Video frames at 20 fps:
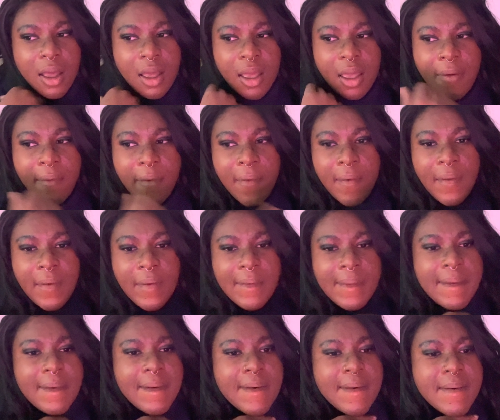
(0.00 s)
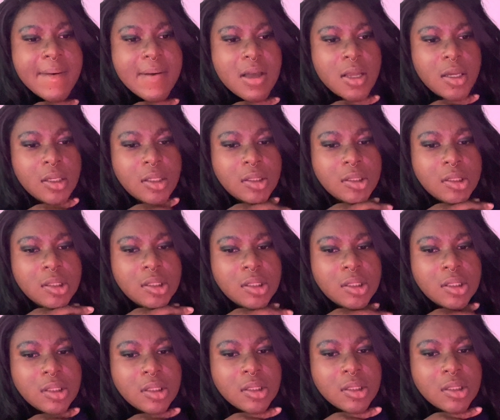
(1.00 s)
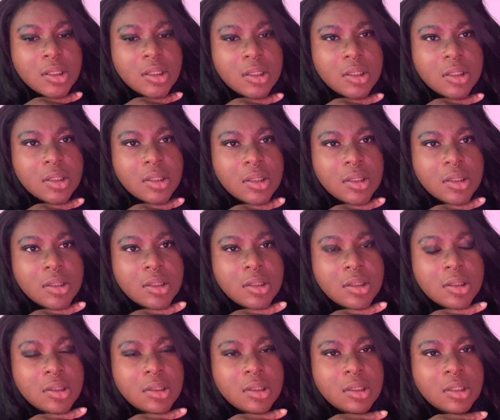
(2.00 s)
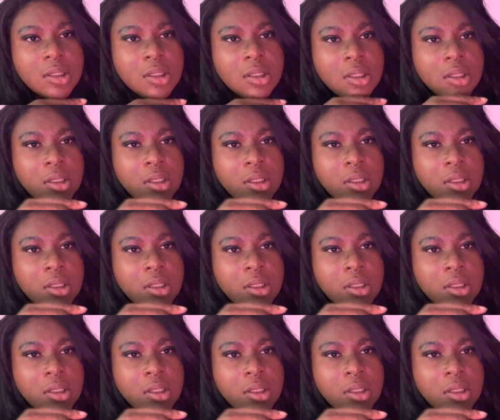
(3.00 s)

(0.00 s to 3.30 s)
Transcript: Nothing is said.